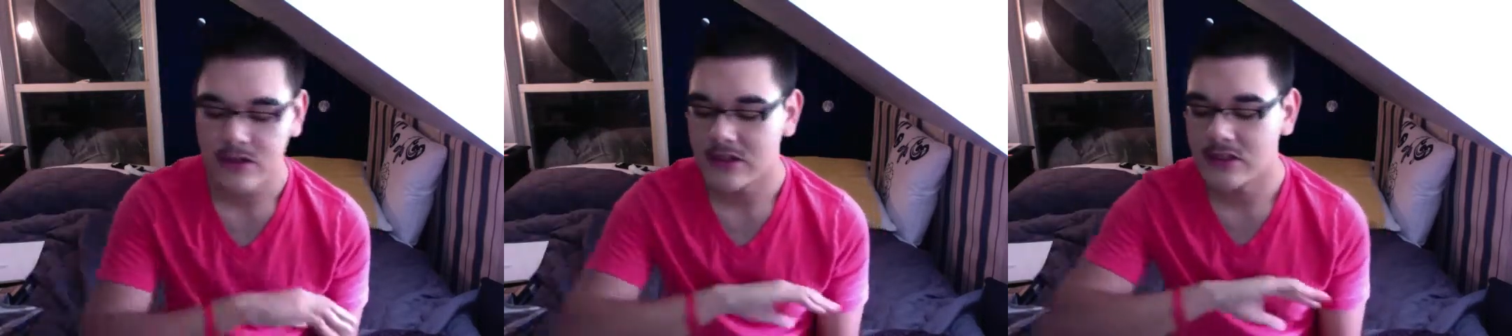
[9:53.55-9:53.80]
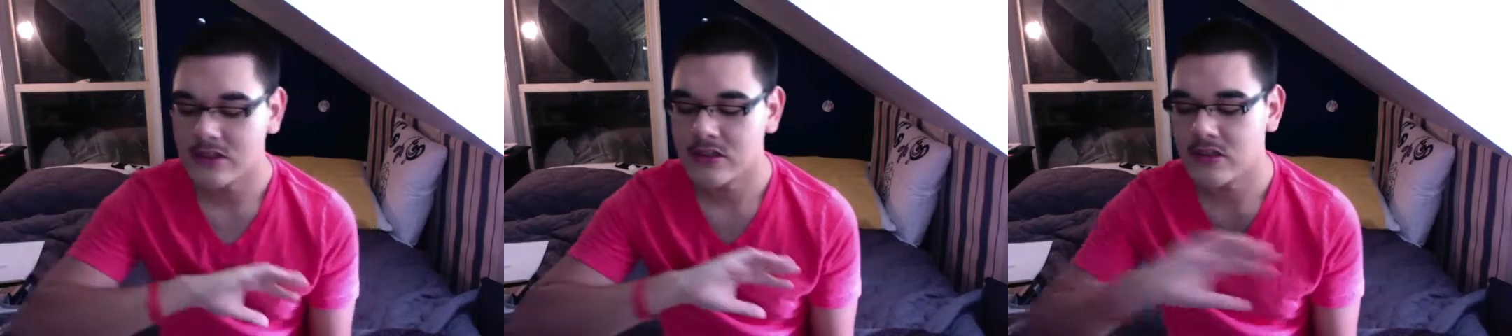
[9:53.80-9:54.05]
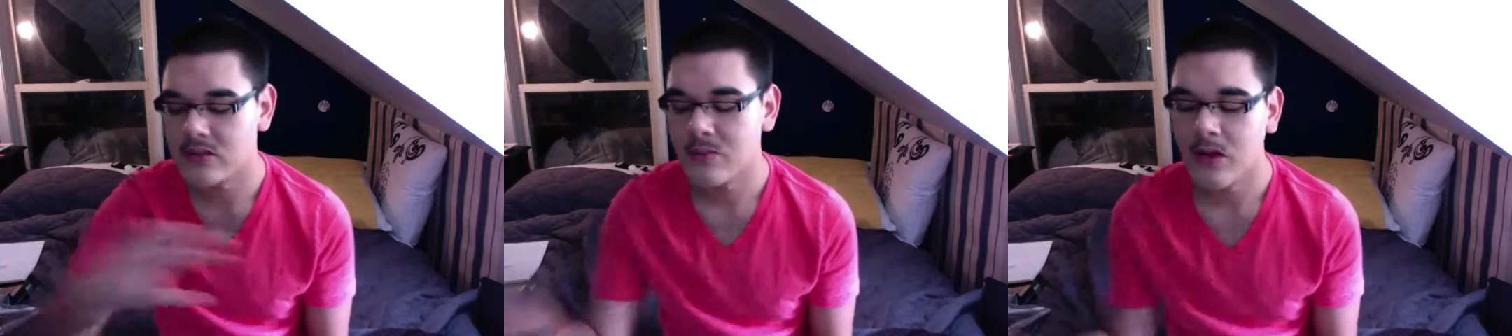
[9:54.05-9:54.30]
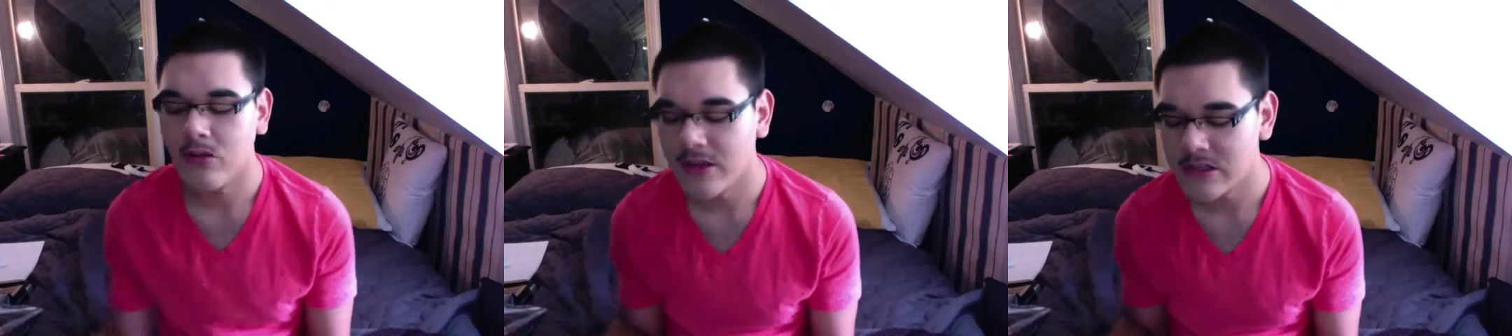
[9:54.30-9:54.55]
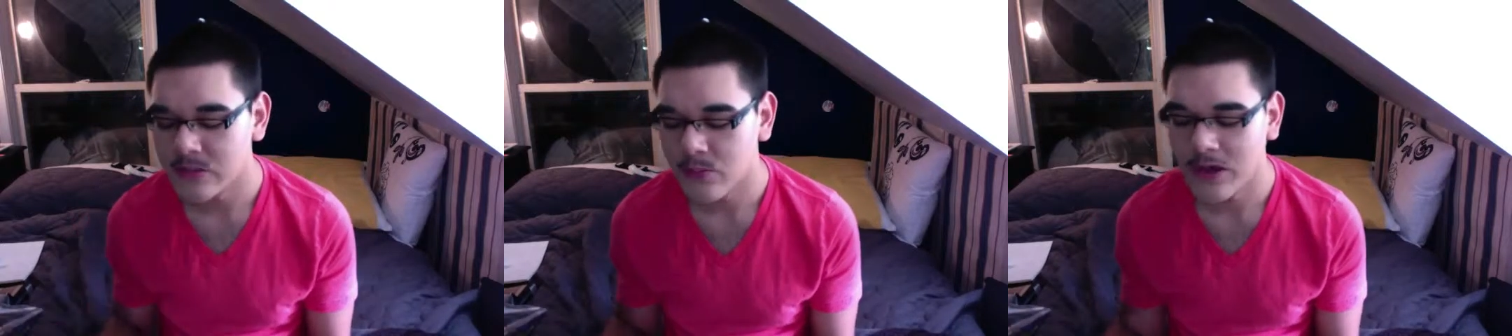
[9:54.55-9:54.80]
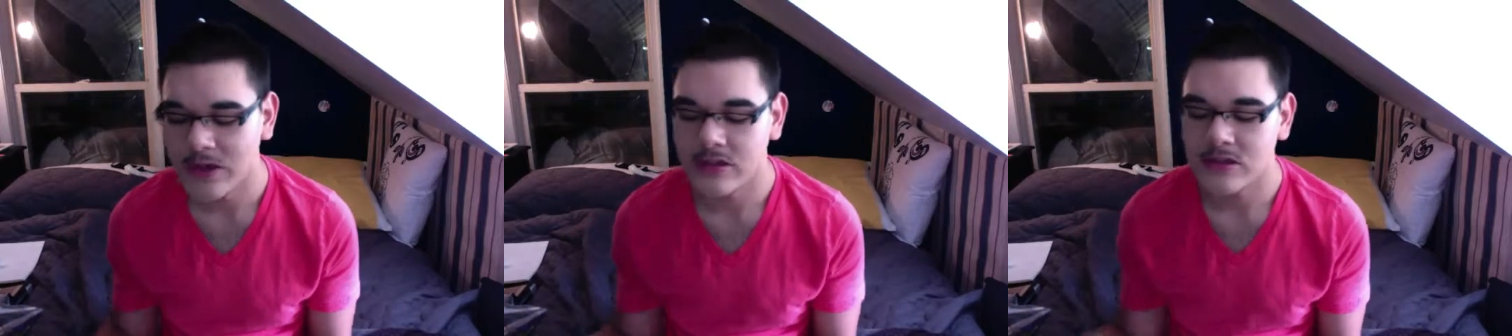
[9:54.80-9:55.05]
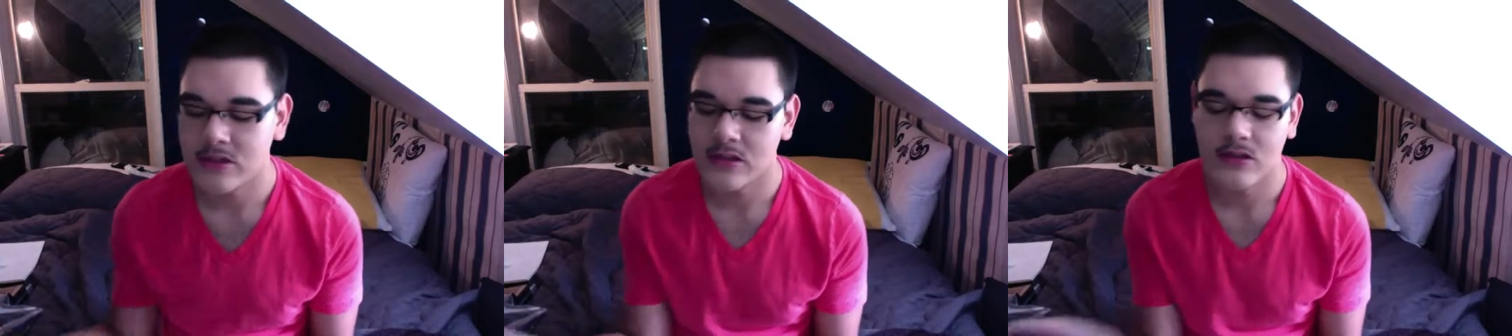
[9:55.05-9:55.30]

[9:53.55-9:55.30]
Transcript: It doesn't smell like spices.